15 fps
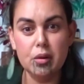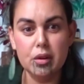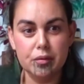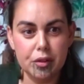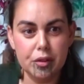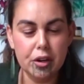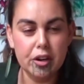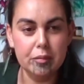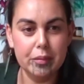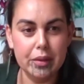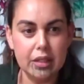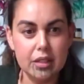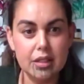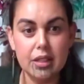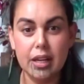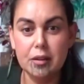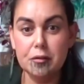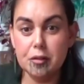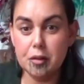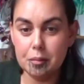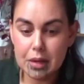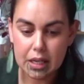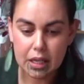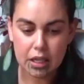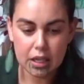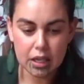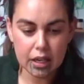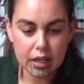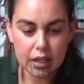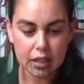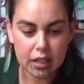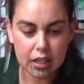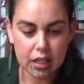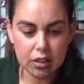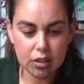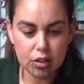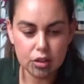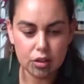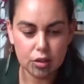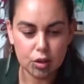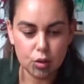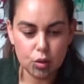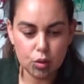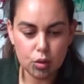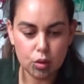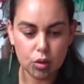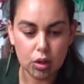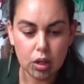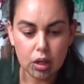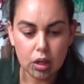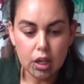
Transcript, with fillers: our environment. And for me, again, your